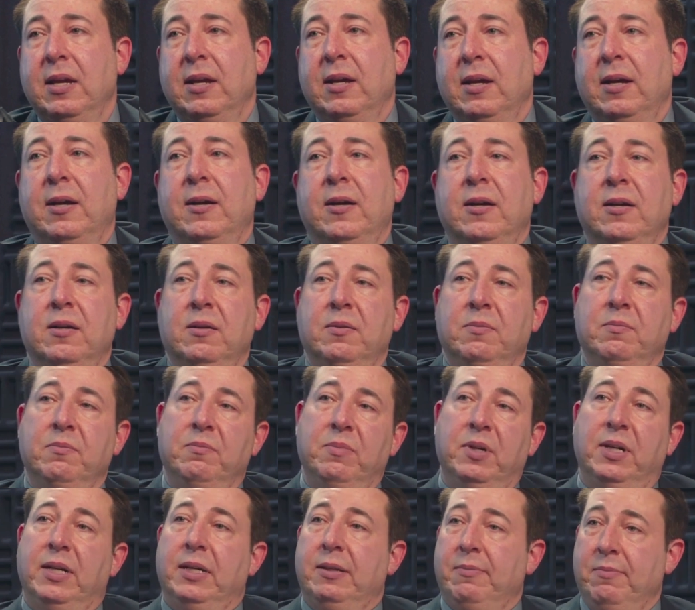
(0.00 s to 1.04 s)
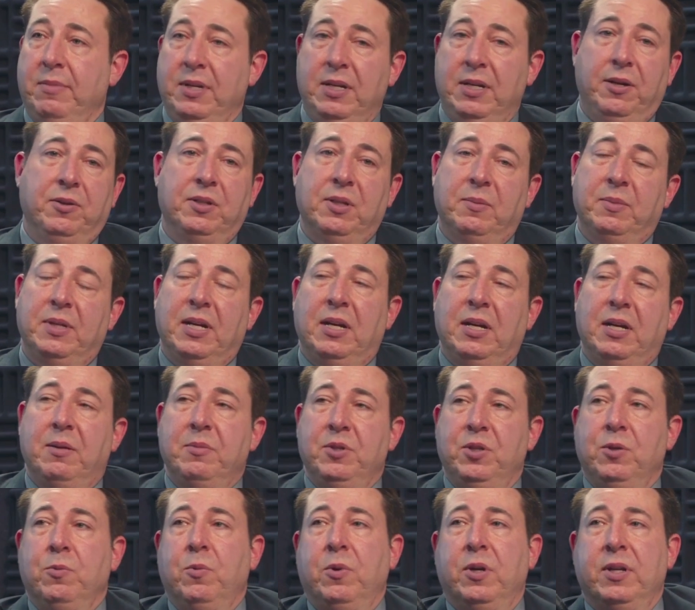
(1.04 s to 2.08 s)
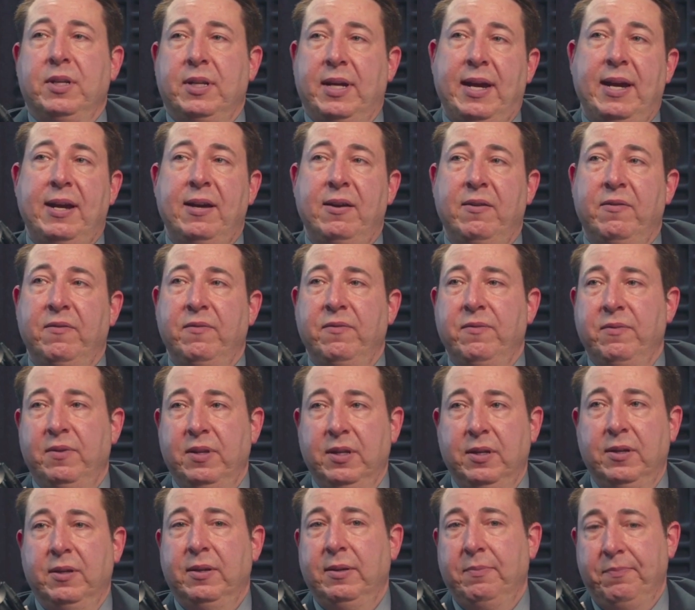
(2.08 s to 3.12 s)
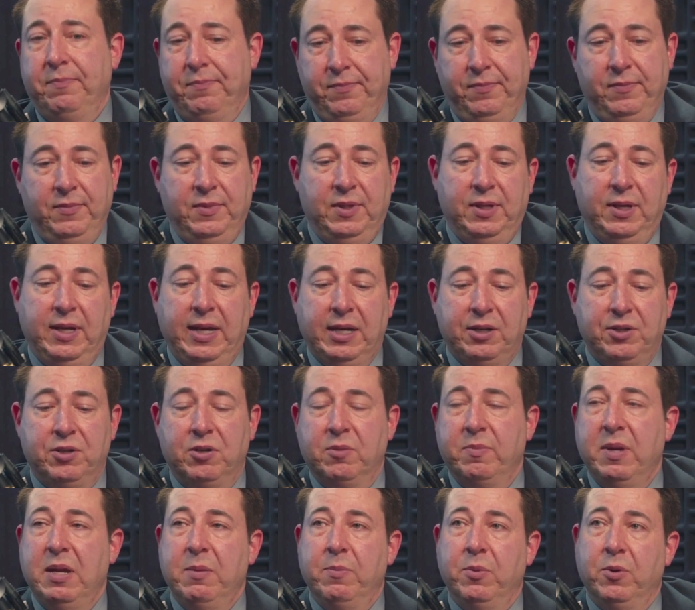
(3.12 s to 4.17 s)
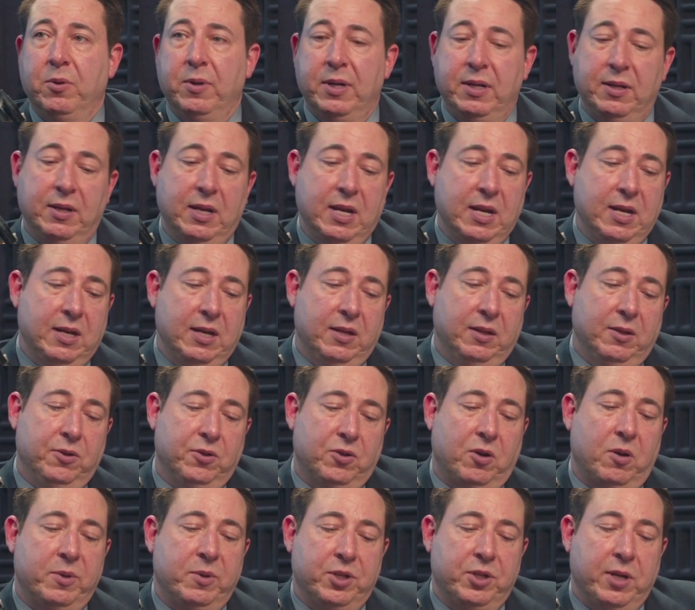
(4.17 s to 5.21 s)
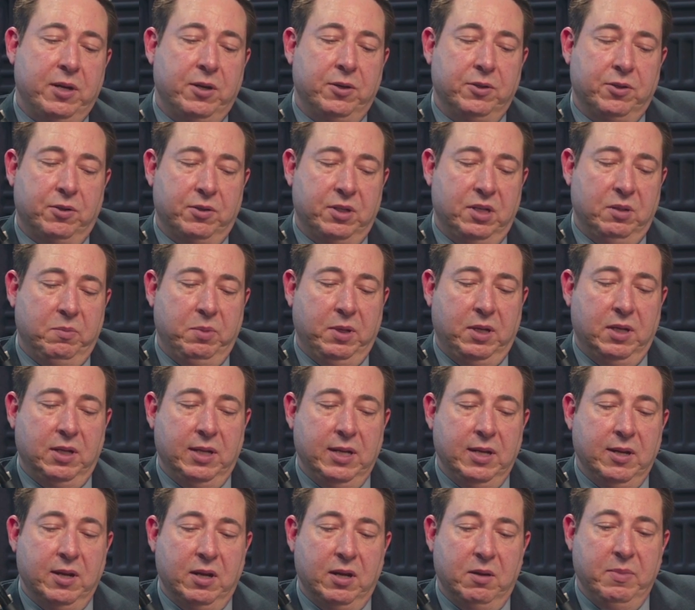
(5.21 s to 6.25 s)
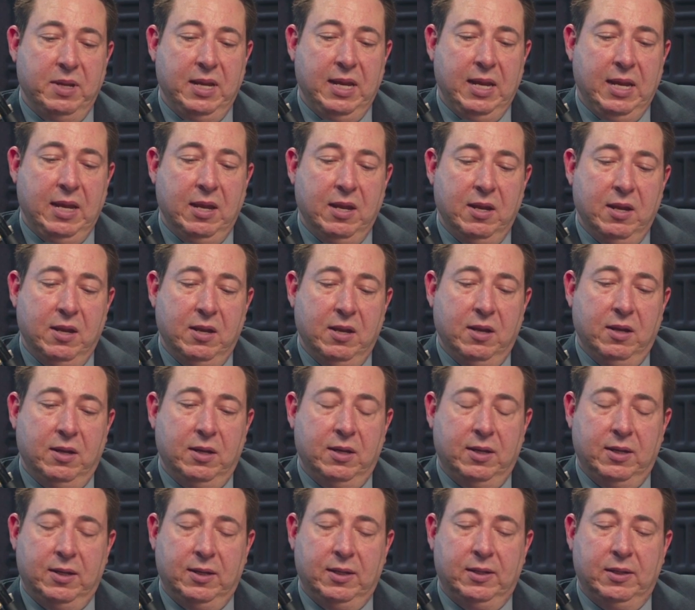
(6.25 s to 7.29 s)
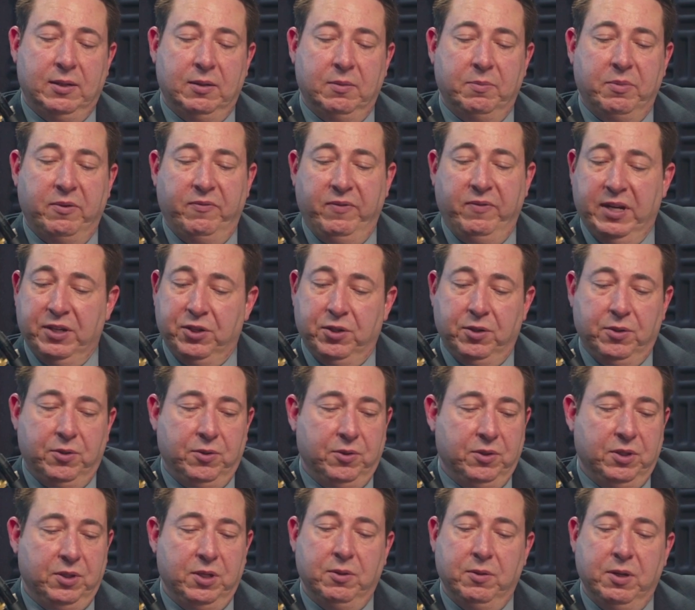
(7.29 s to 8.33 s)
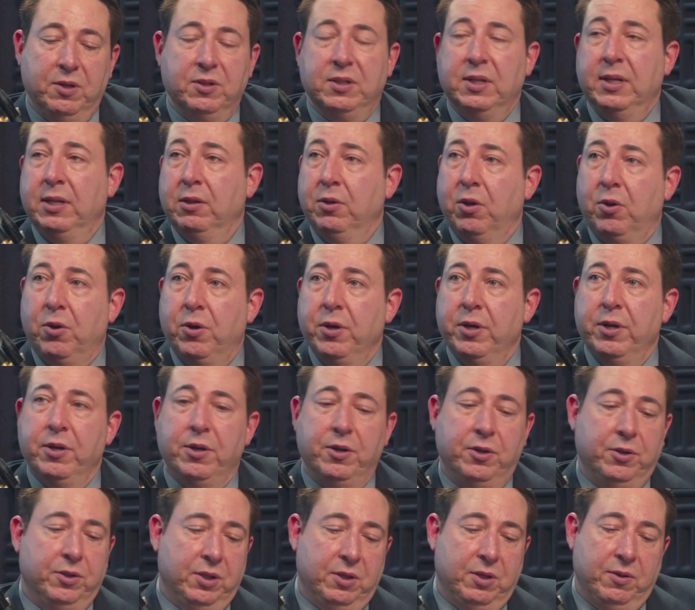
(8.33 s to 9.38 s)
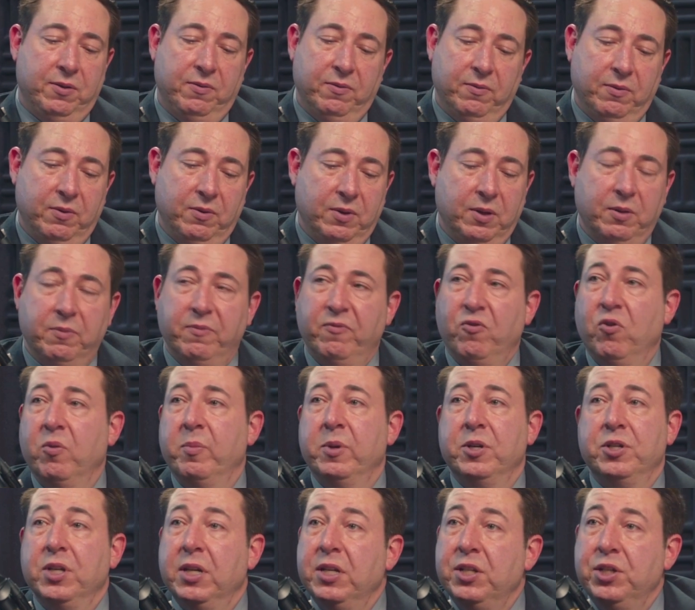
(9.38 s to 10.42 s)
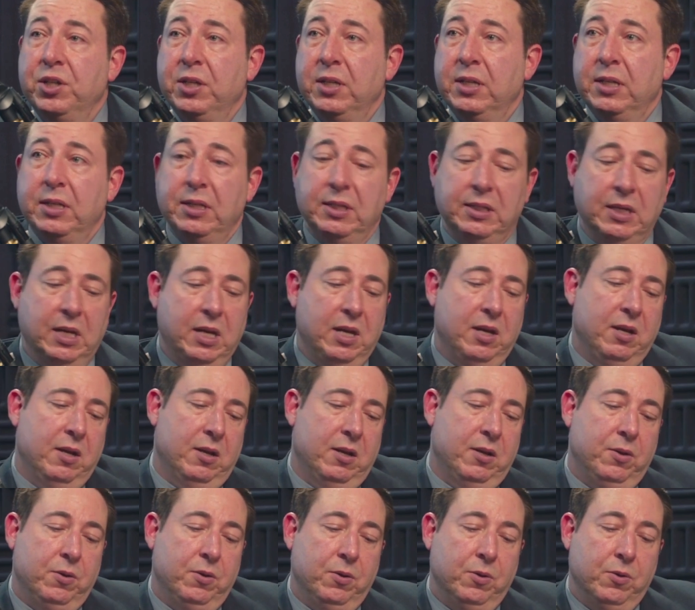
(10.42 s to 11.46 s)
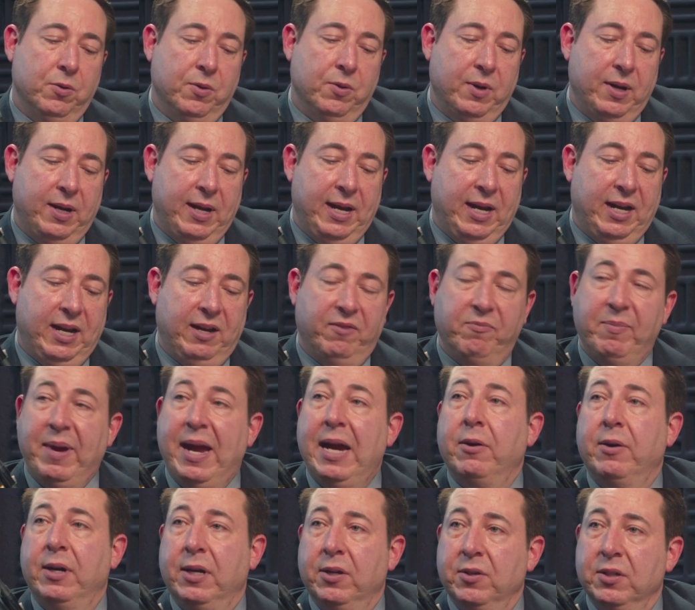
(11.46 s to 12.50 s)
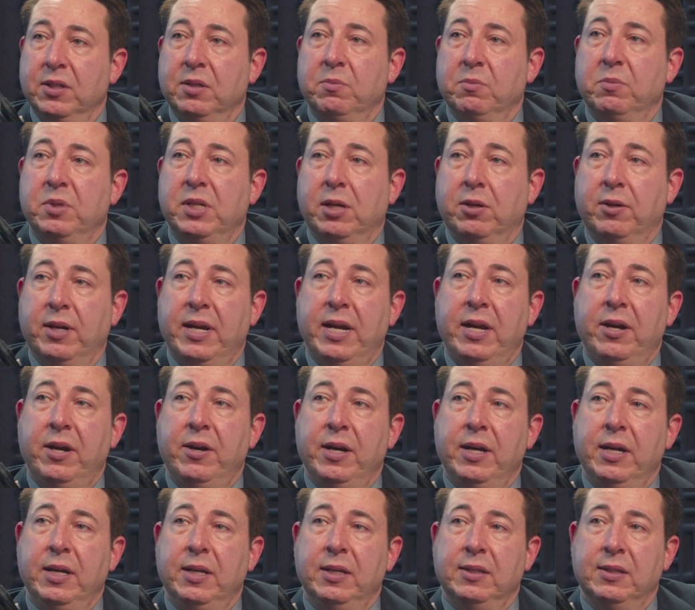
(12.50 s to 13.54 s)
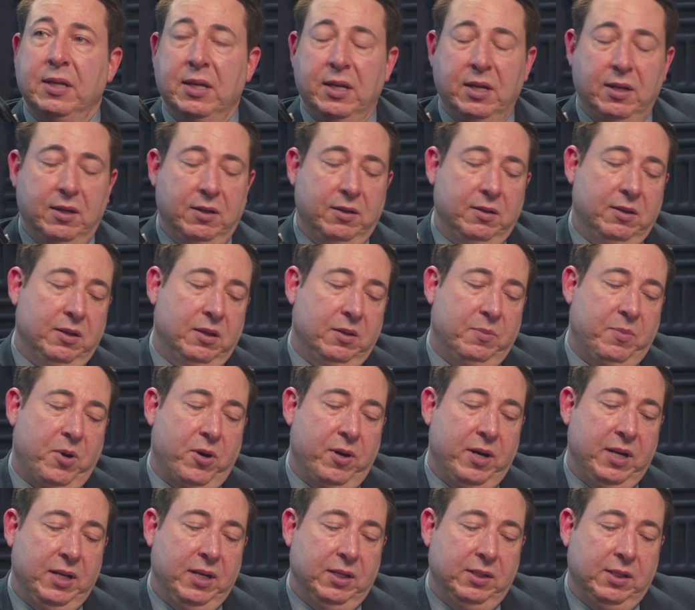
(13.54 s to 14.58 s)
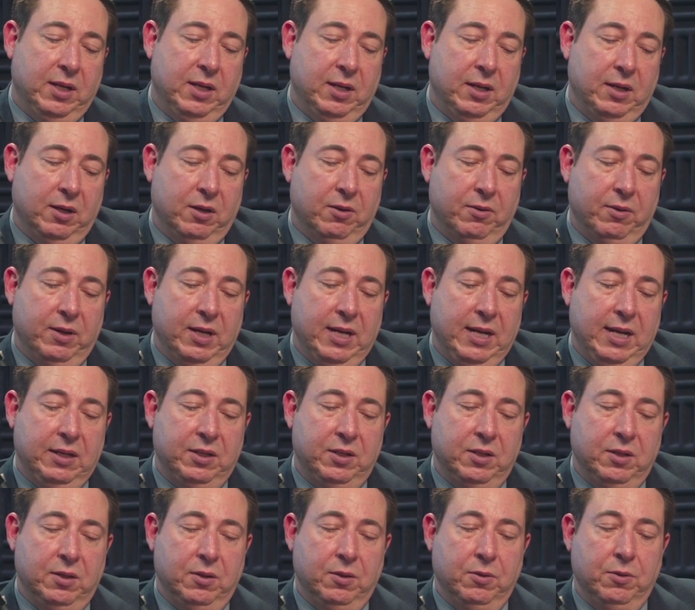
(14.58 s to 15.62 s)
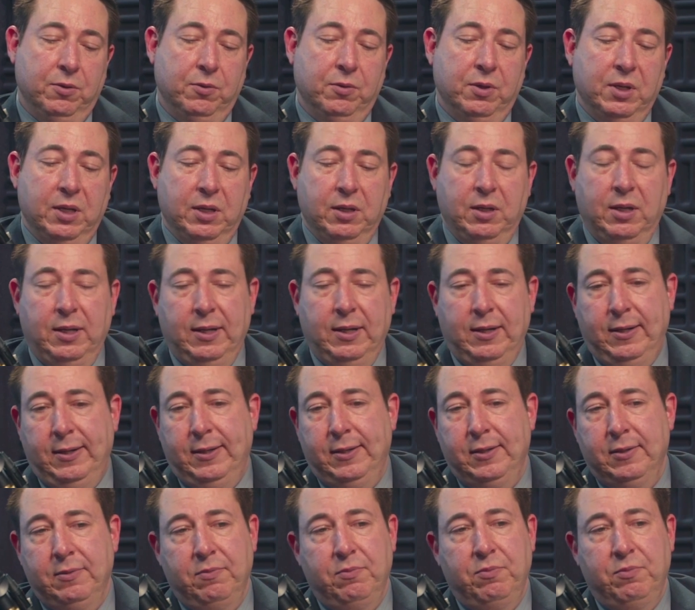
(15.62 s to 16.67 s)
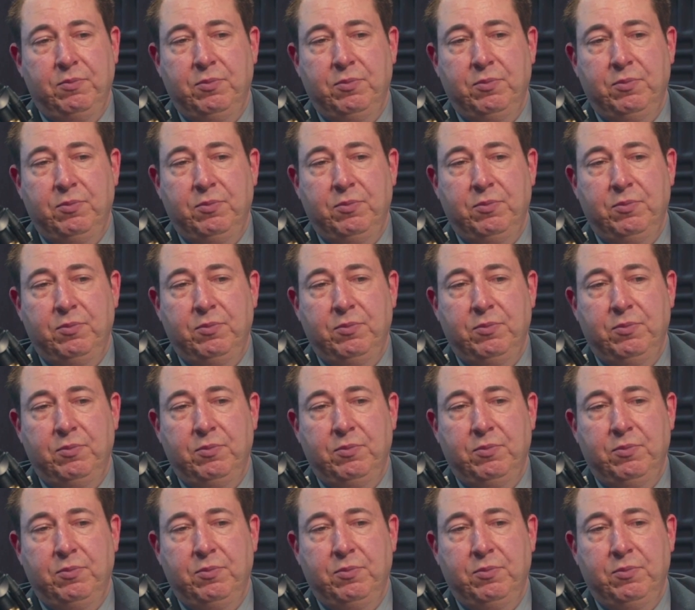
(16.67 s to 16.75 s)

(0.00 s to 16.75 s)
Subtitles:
But sometimes you want to have the extra people, and those arbitrators are typically going to be professionals, usually lawyers and former judges who have backgrounds in particular areas. The parties can agree to the